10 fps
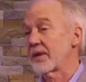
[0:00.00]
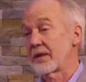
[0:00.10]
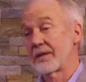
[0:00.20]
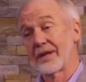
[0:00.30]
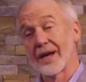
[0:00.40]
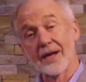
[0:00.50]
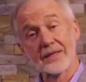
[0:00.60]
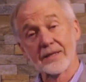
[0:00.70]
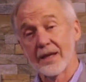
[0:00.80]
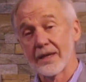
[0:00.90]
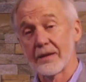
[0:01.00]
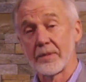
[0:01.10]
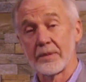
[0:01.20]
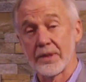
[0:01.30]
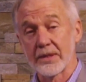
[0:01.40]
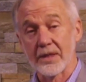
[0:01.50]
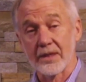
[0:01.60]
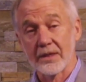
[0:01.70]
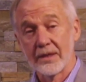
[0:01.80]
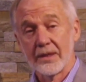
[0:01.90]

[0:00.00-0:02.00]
but you gotta say, they've been busy.